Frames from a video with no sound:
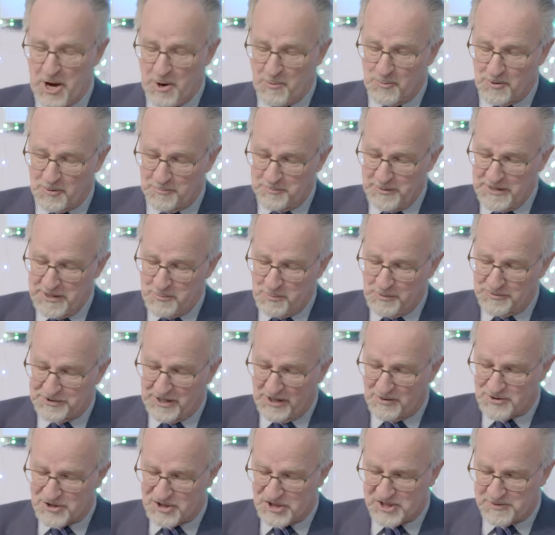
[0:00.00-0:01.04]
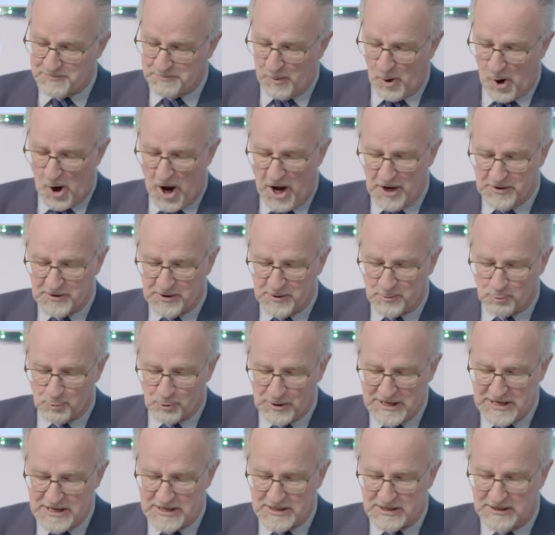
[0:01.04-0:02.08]
will be without spot and
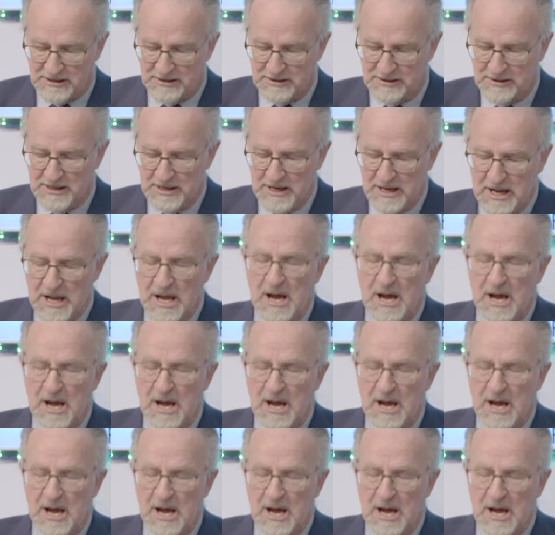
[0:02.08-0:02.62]
wrinkle.